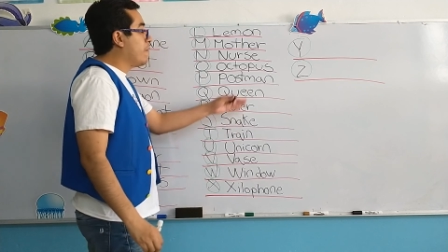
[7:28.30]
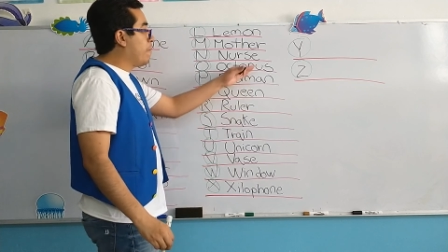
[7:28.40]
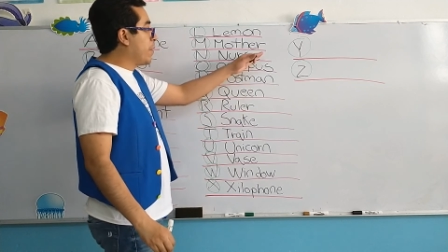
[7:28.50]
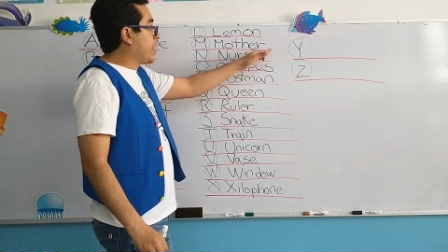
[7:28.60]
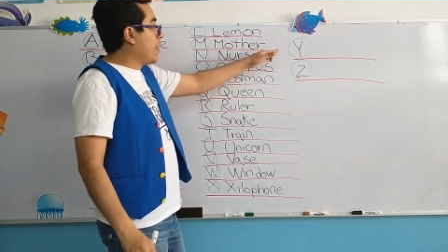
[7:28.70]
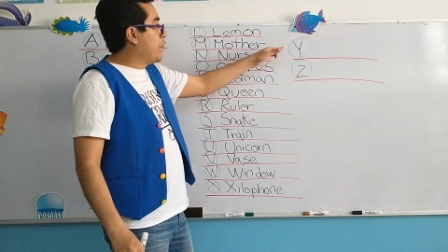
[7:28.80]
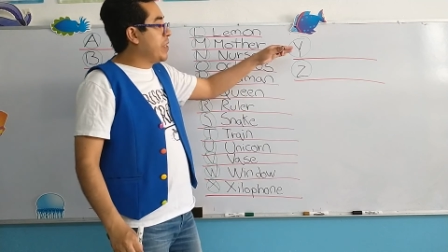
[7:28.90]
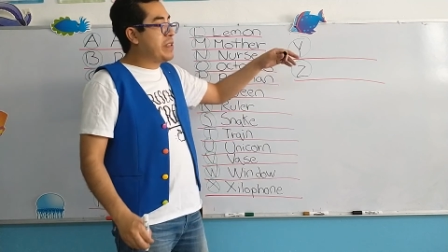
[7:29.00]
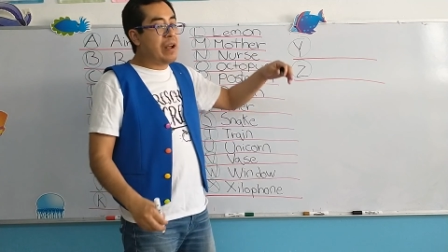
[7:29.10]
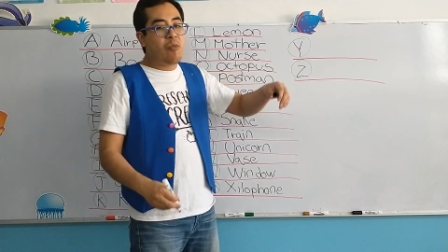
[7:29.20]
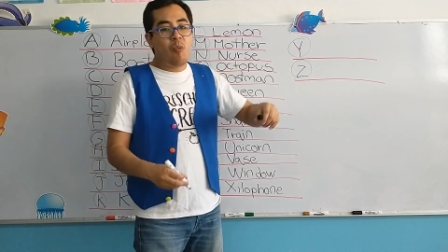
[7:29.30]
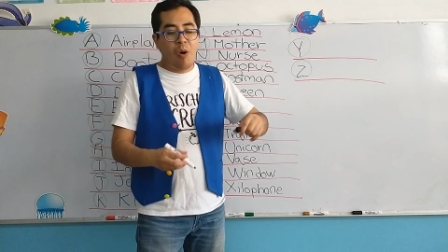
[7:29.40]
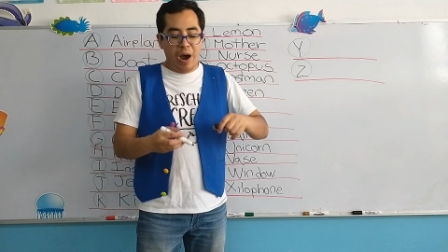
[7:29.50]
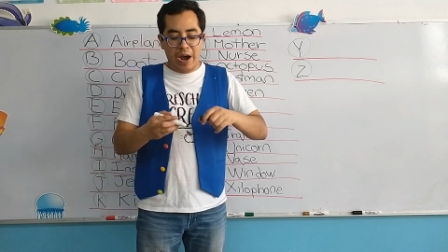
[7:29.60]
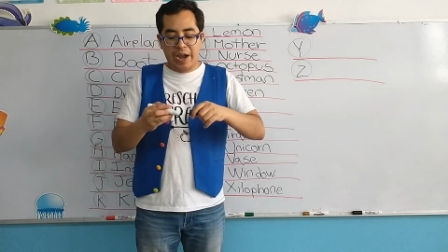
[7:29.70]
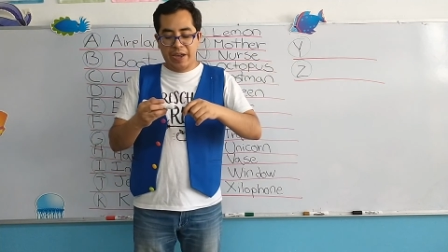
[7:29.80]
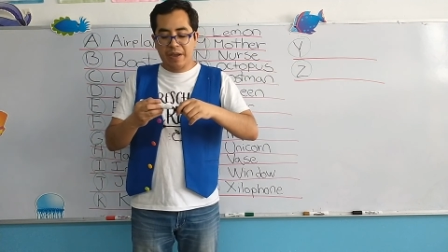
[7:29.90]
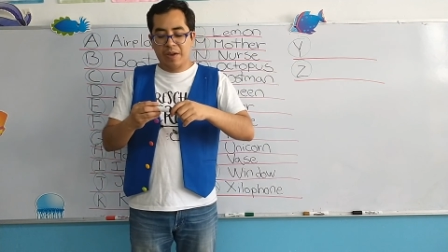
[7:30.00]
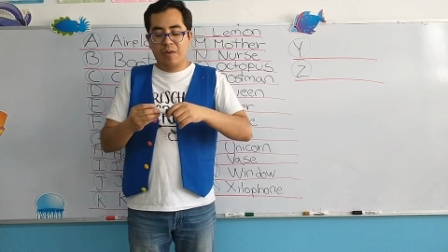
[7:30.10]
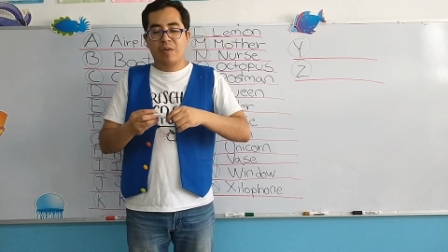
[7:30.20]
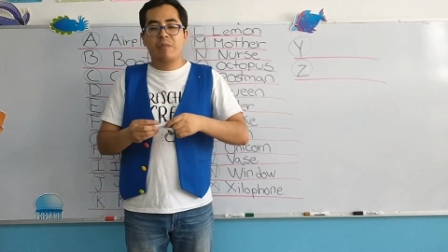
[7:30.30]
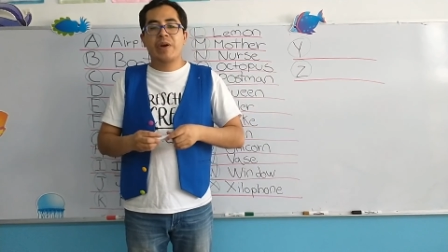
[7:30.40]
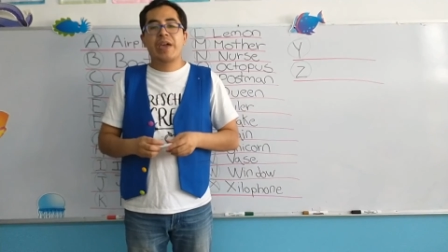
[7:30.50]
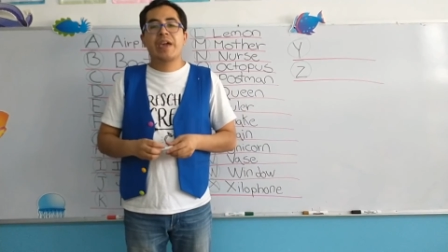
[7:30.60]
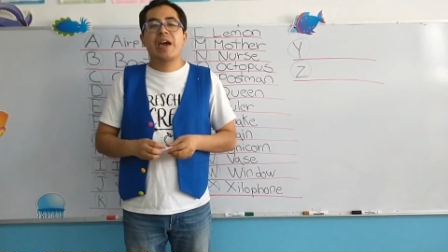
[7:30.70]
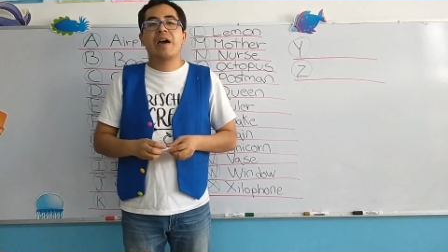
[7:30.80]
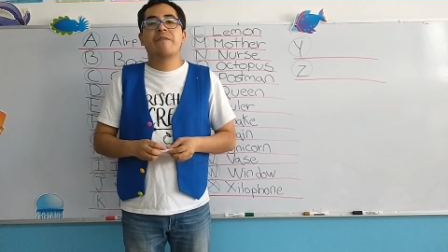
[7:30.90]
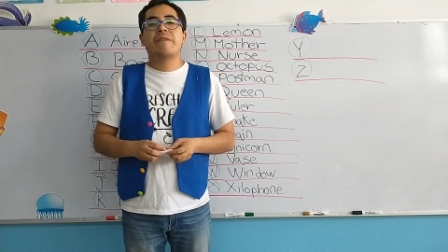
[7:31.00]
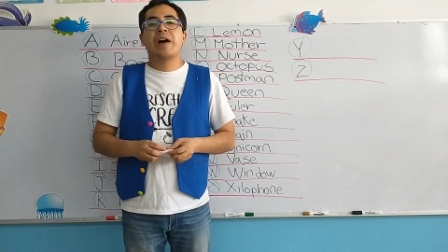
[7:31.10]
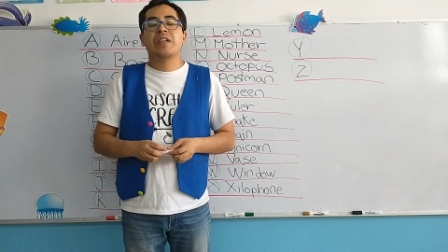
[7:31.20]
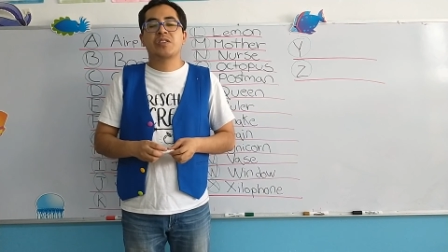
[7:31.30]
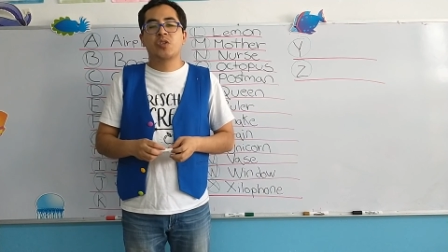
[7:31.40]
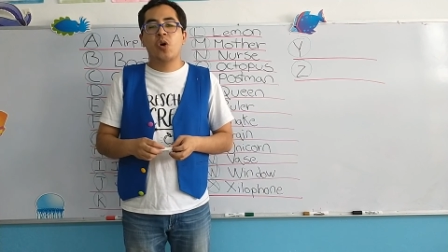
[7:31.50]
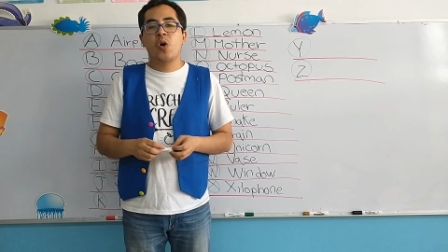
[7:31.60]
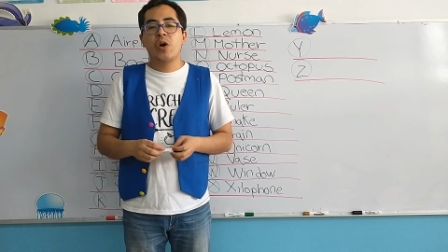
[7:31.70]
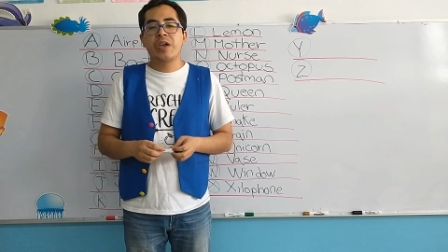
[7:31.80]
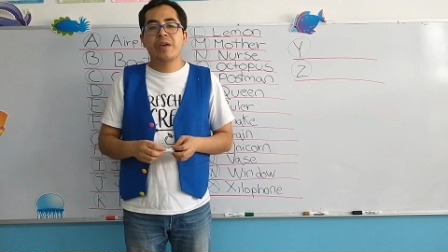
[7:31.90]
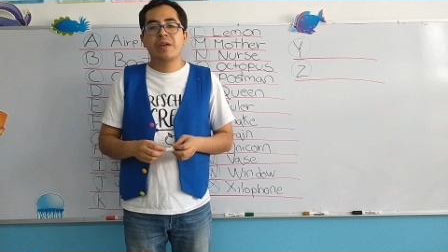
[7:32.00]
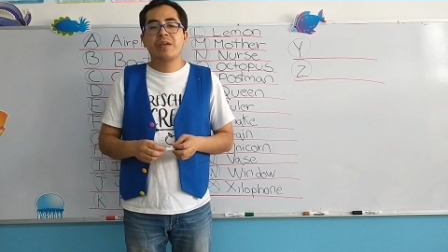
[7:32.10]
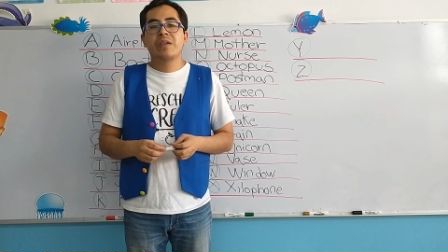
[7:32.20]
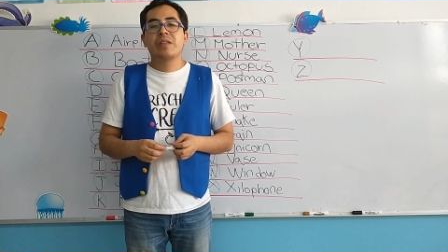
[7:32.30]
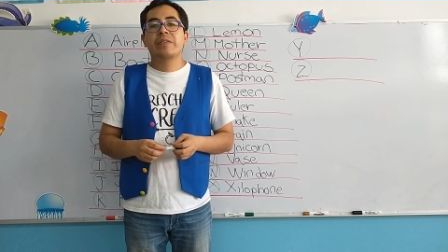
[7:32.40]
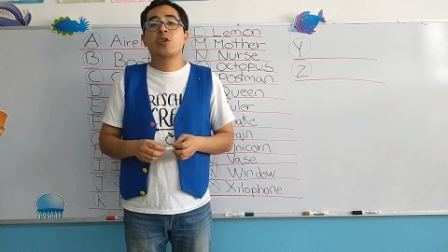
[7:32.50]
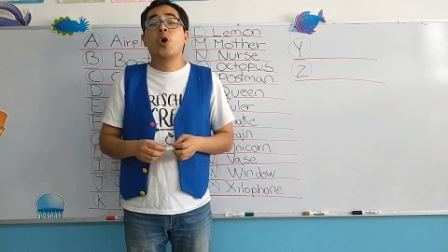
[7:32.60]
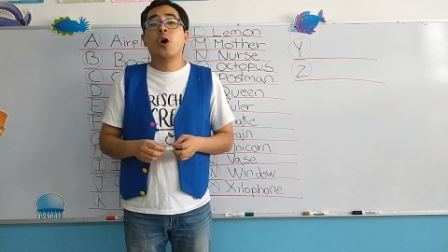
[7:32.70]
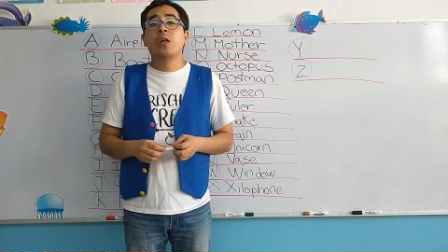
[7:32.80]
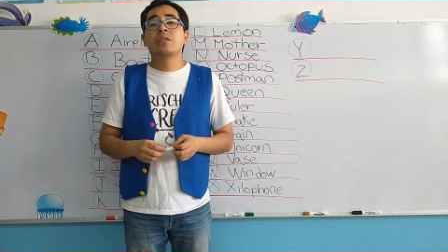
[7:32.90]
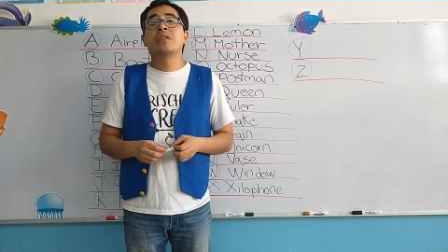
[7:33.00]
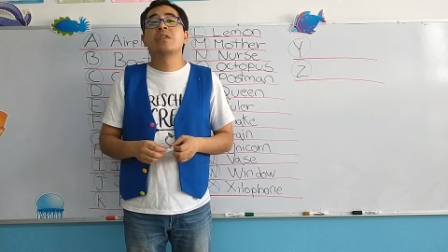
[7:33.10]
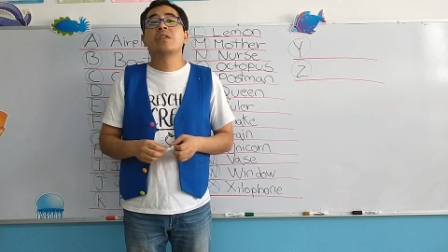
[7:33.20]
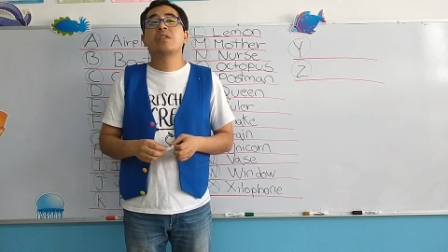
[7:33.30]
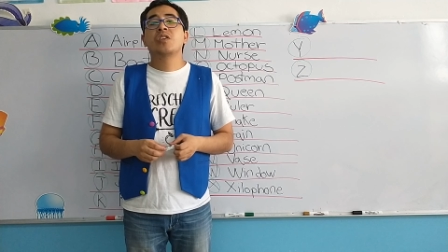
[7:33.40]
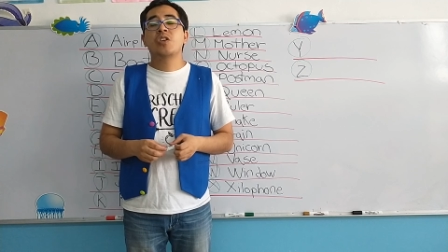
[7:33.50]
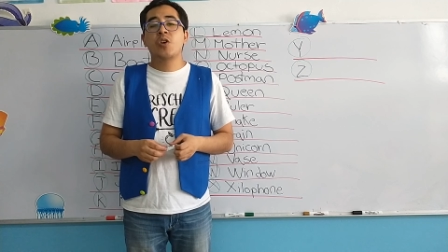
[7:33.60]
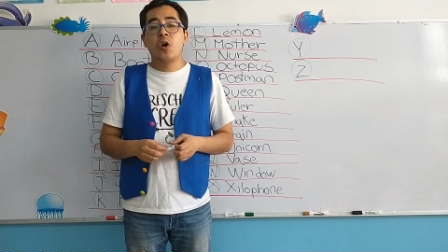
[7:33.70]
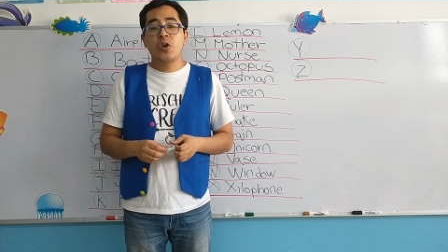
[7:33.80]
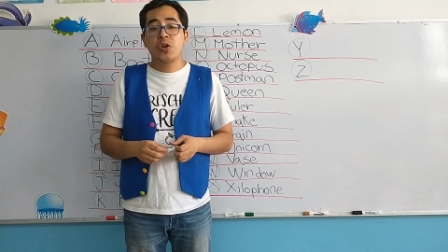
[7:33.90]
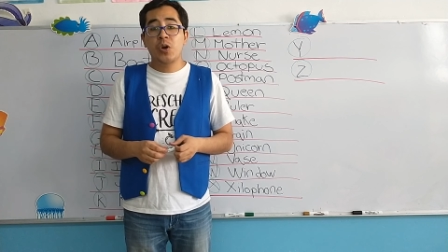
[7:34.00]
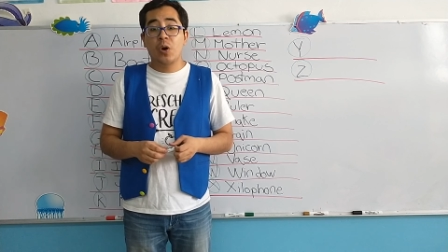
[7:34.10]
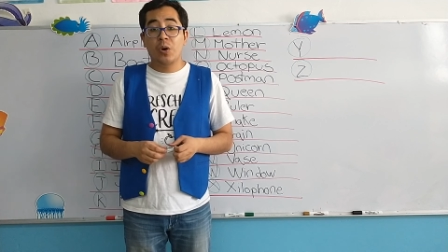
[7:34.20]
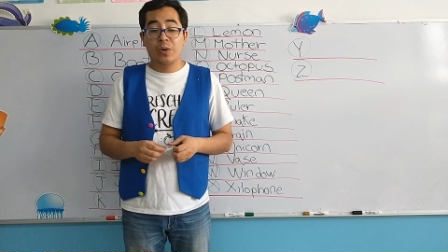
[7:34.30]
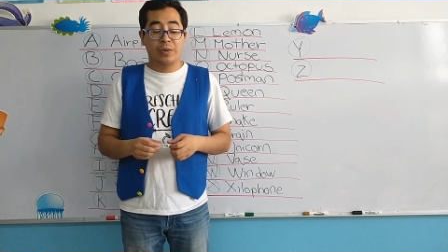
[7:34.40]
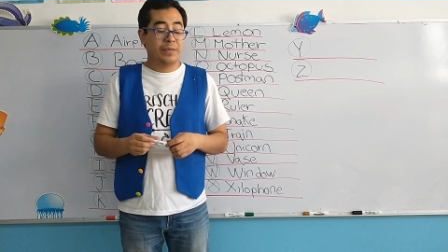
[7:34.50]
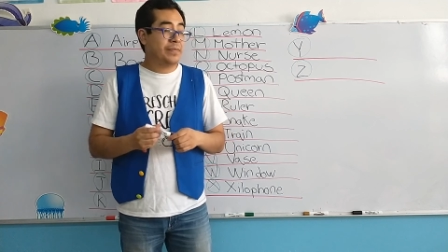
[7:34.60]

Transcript: For capital Y, we have a toy called yo-yo.